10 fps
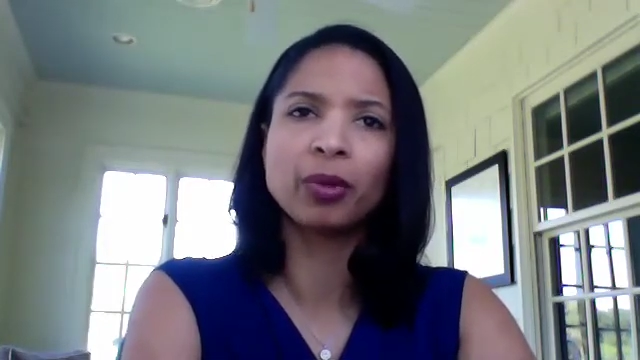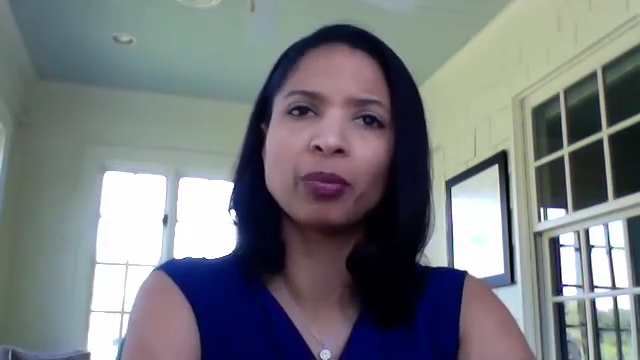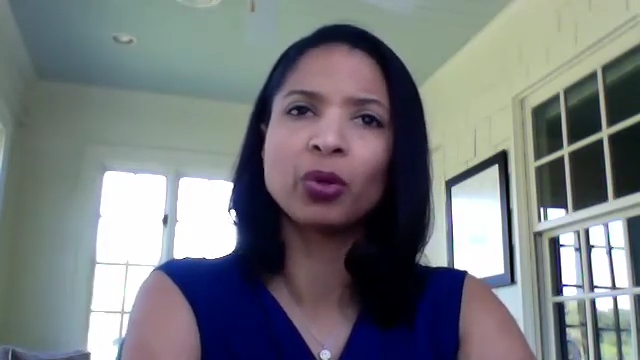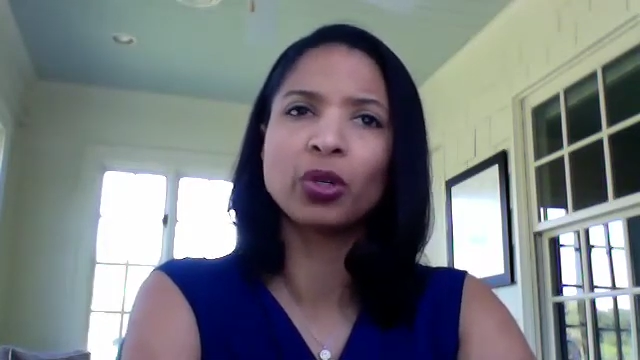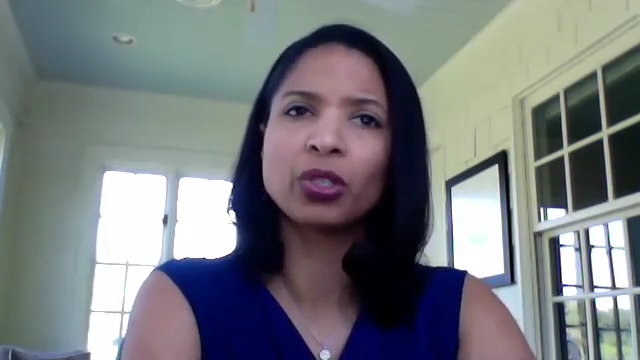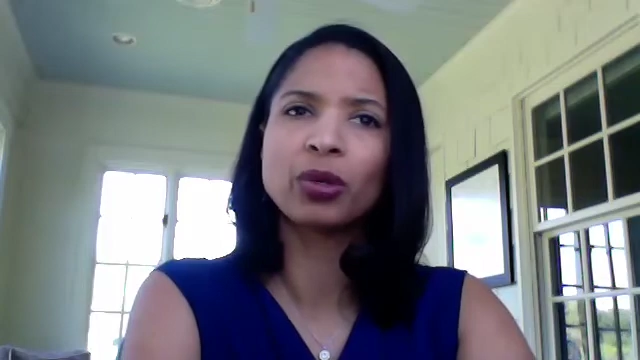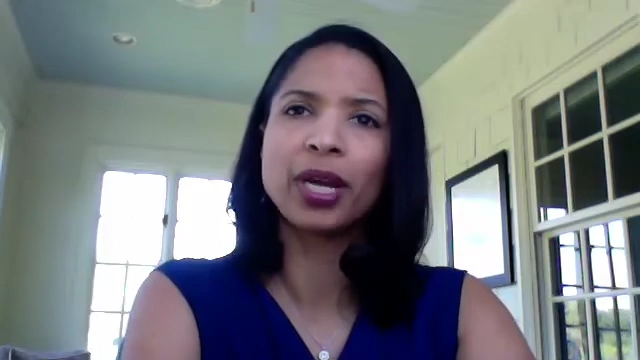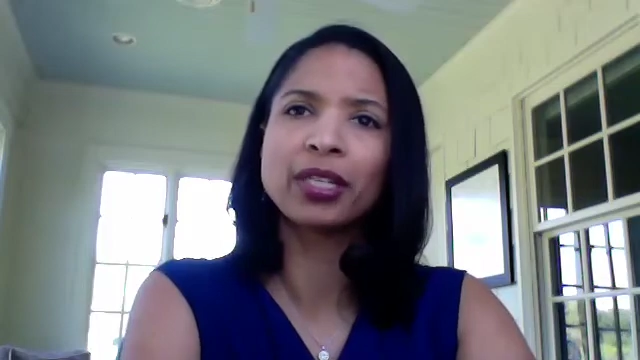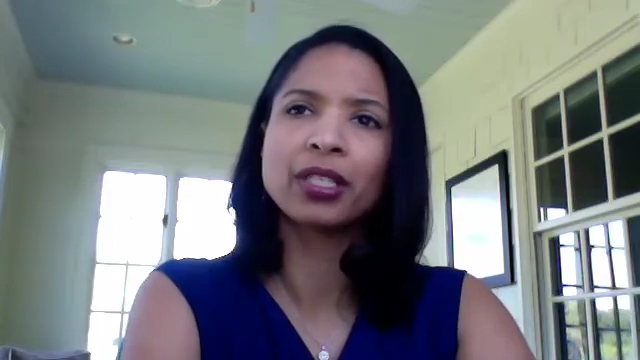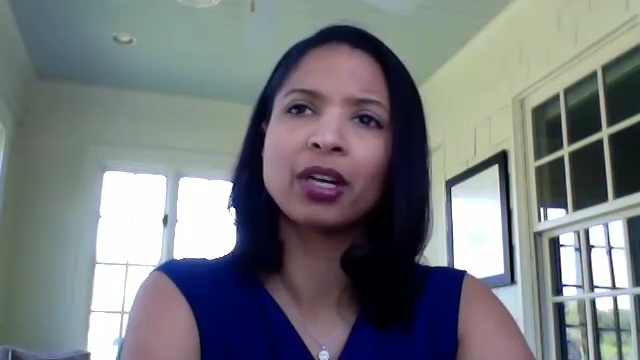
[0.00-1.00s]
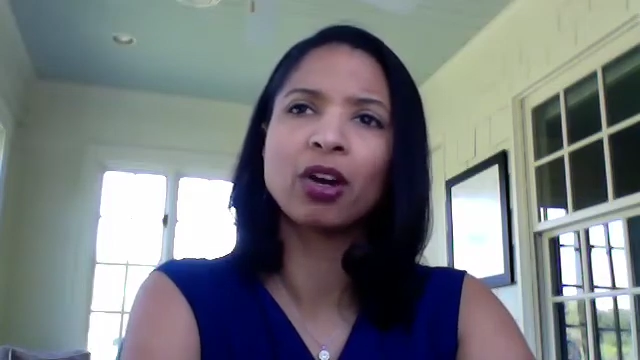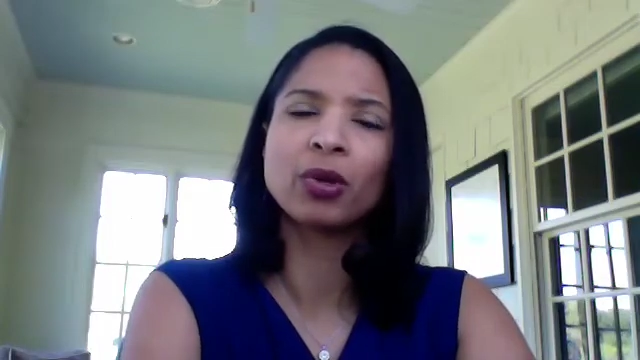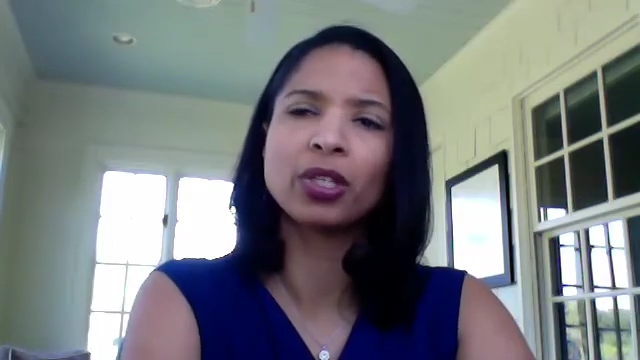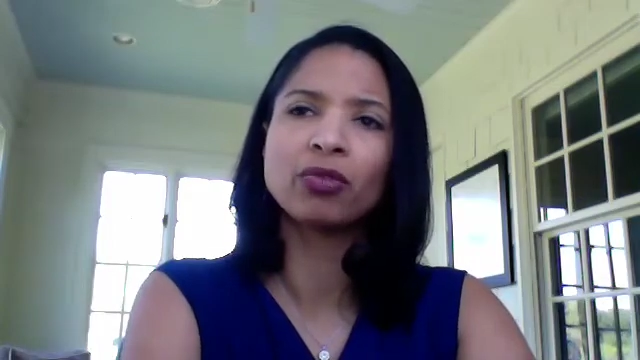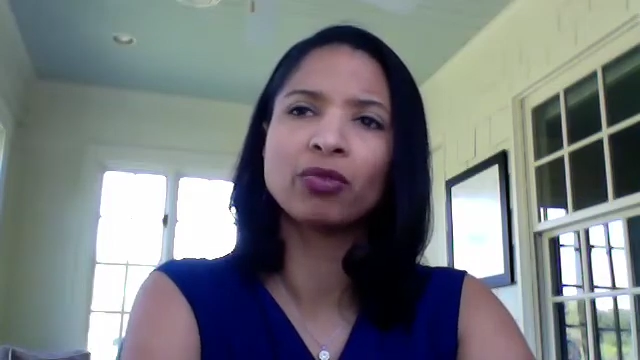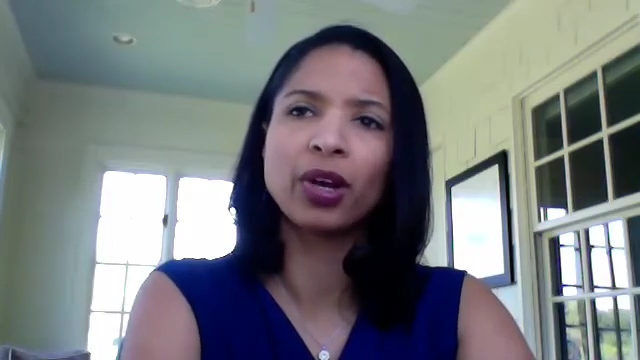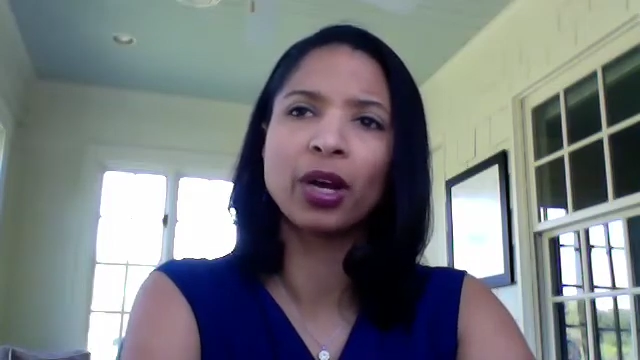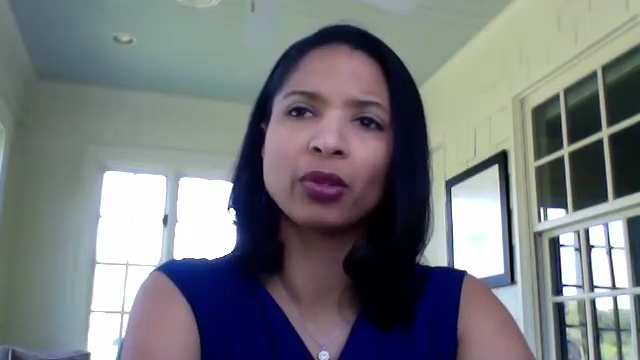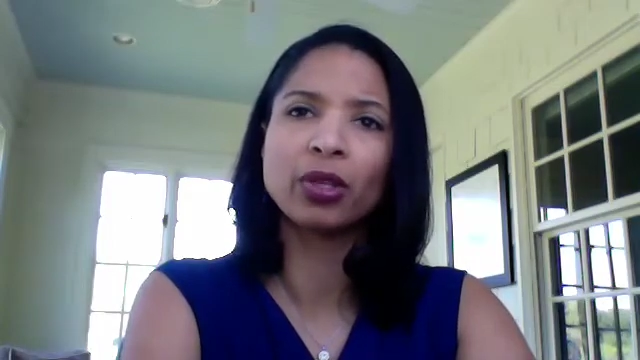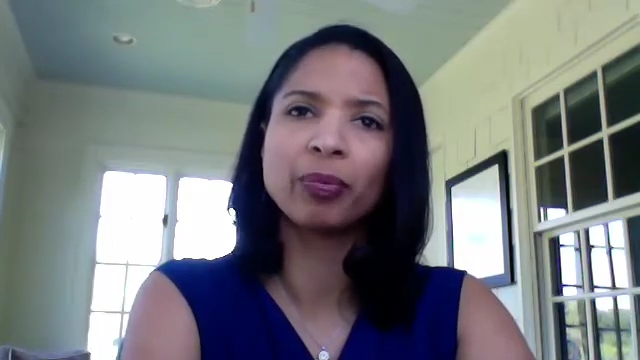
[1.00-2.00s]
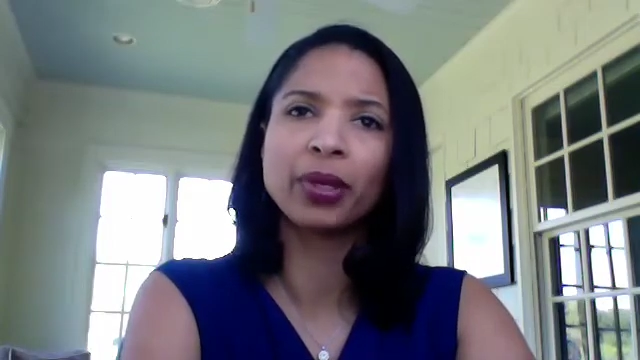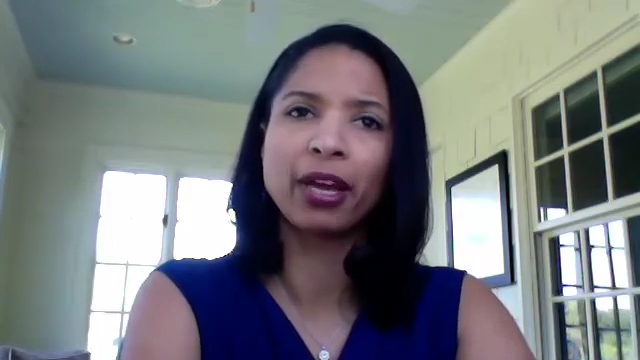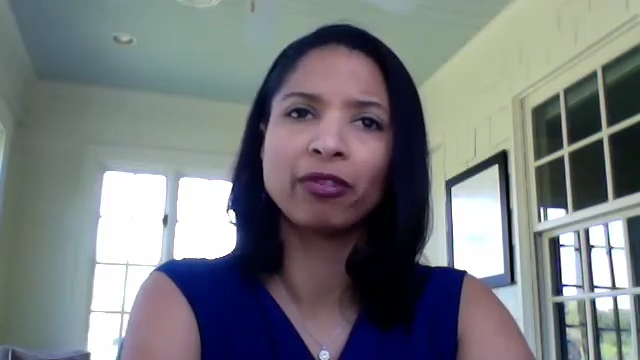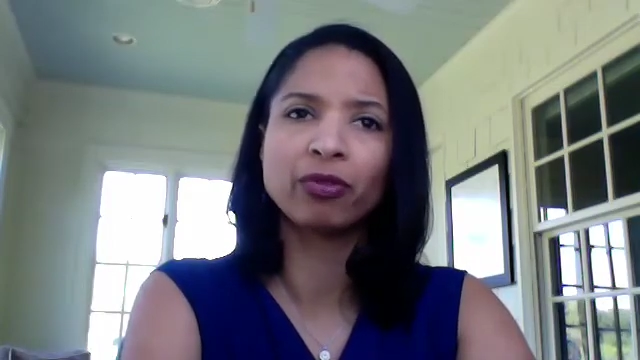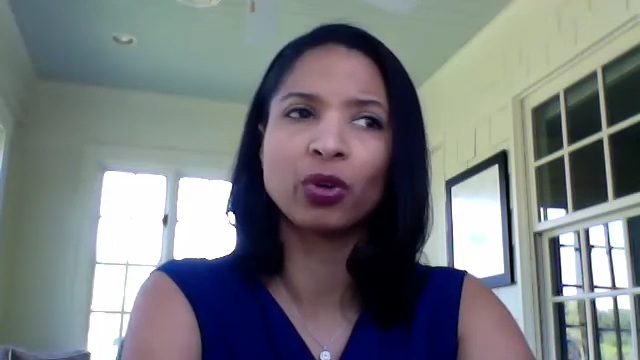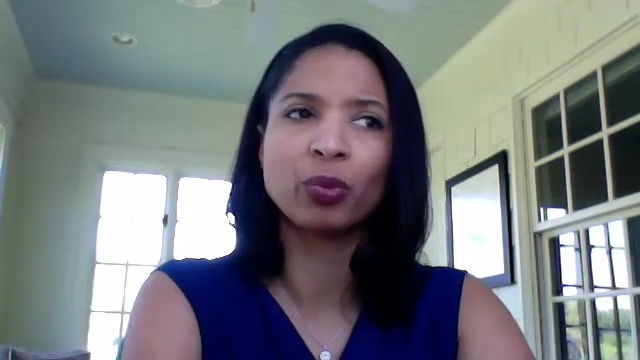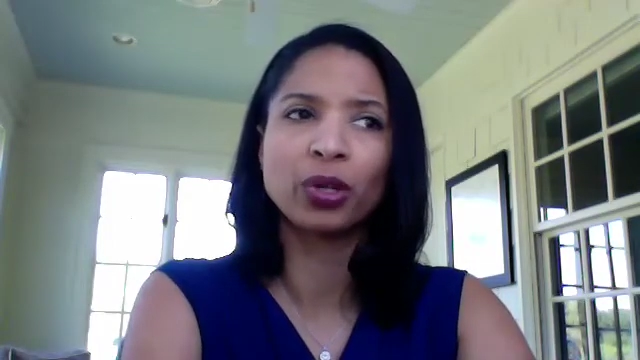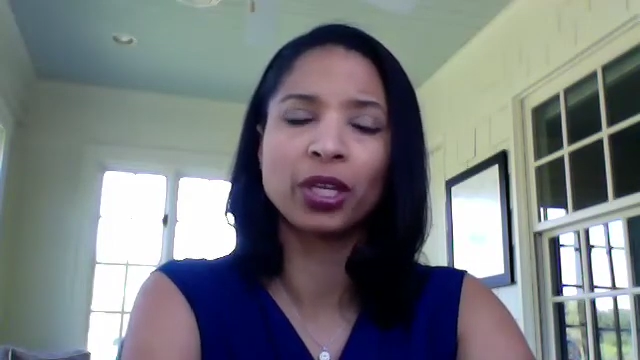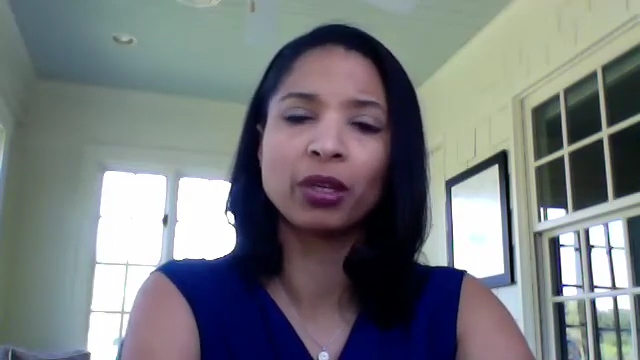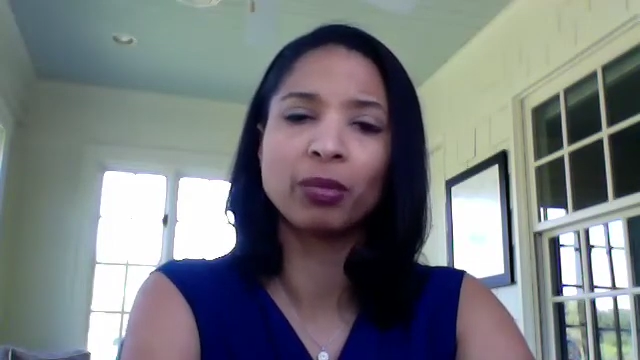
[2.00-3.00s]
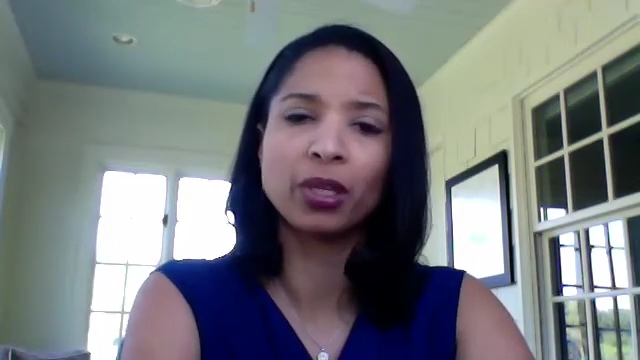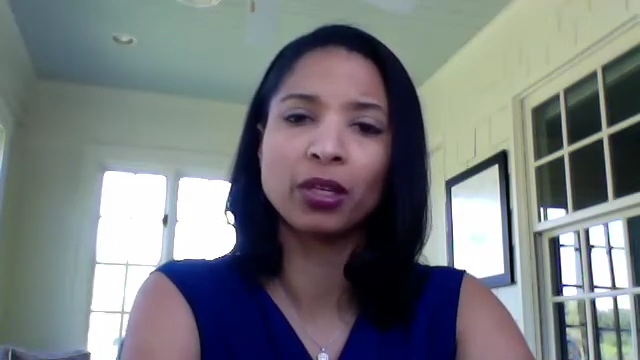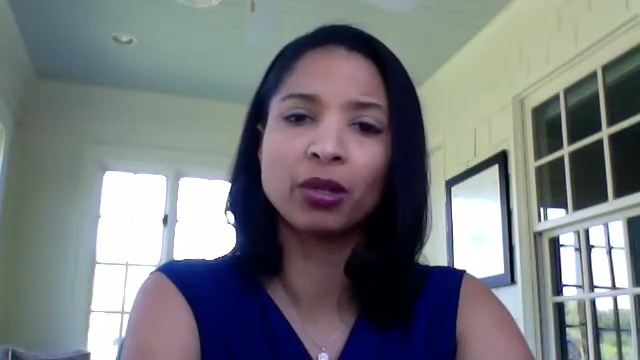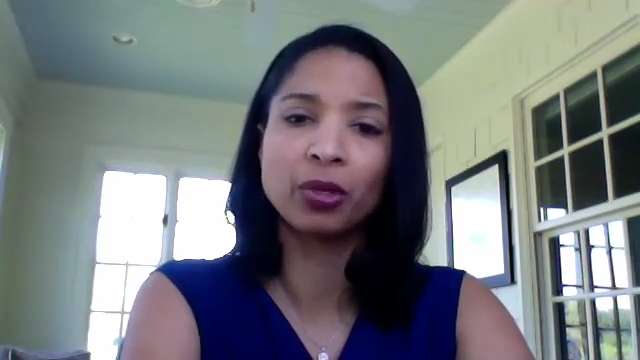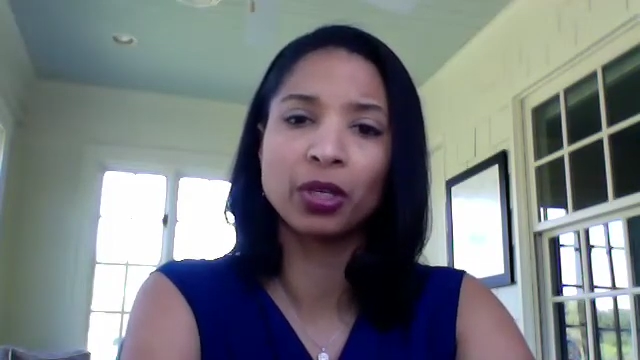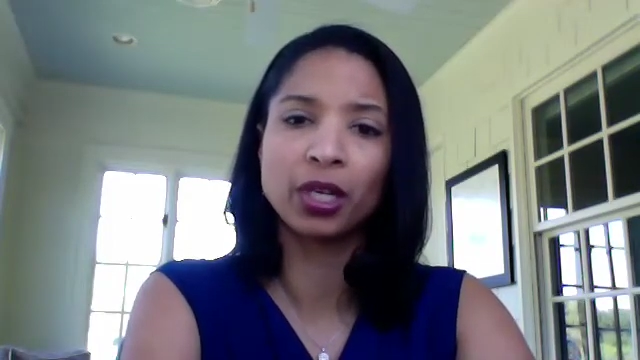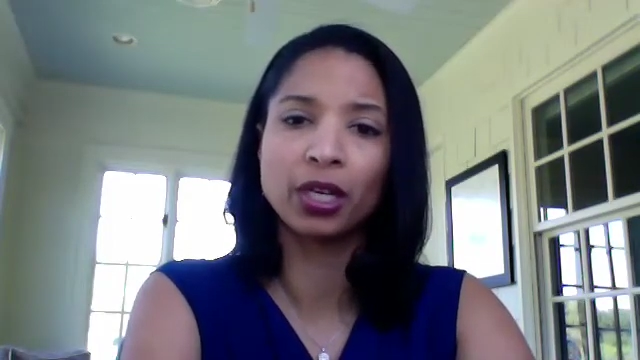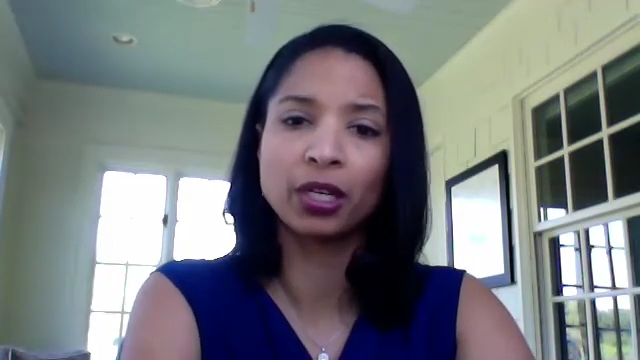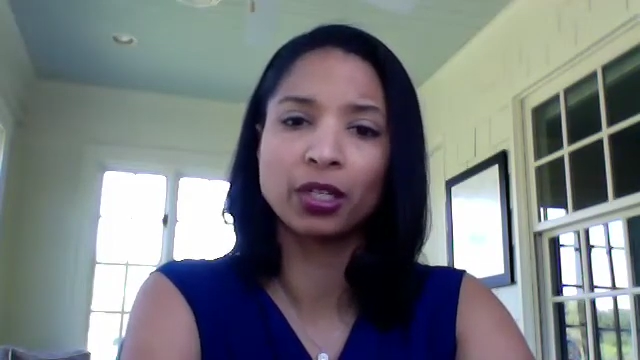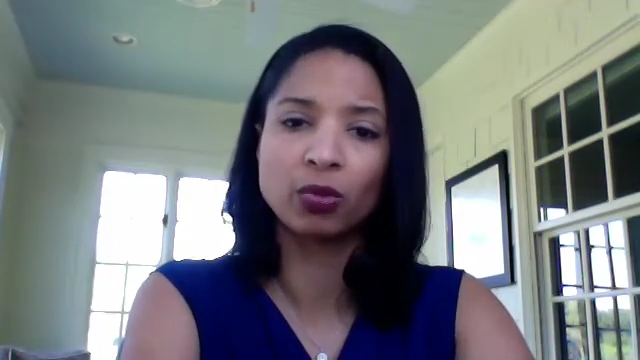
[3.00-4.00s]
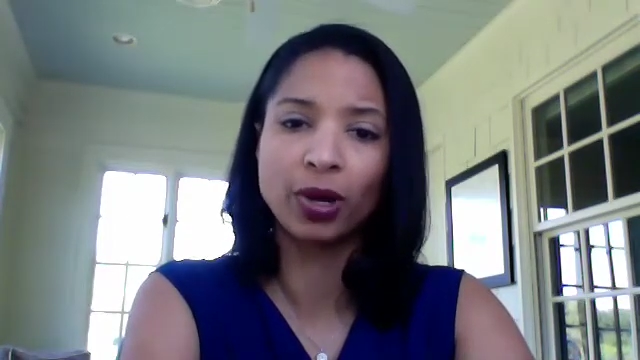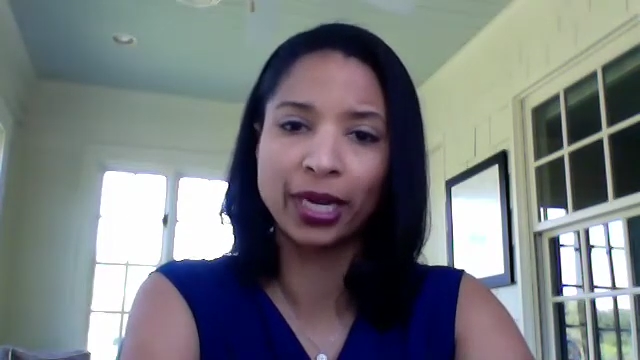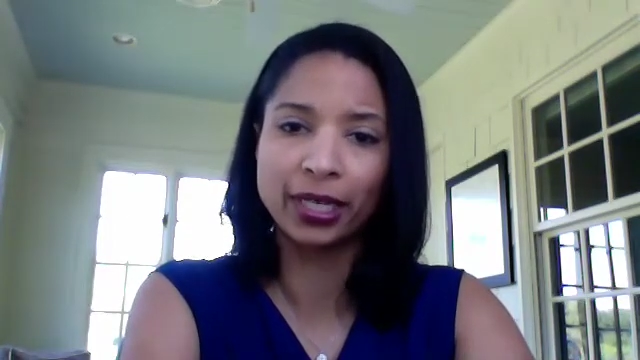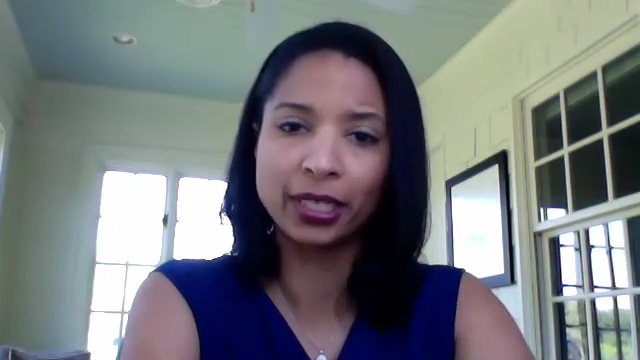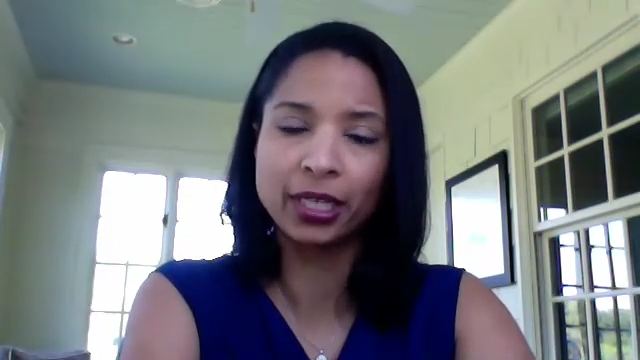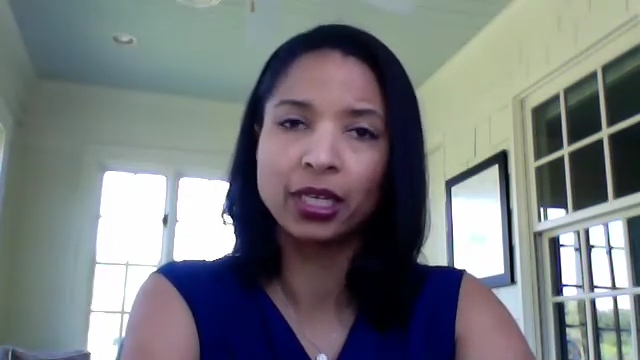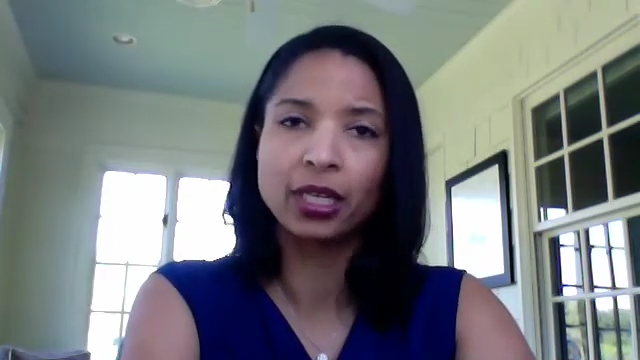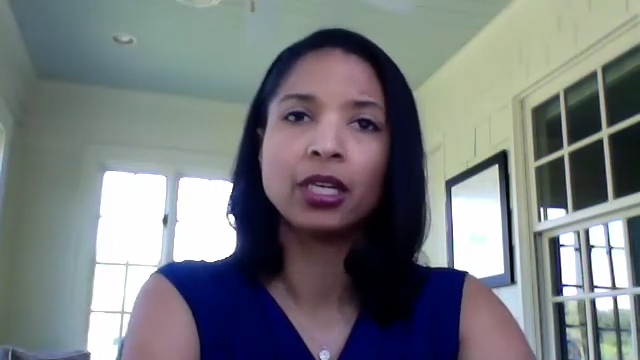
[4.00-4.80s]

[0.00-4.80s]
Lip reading: but more so hasn't always found the platform where they could be communicated as widely,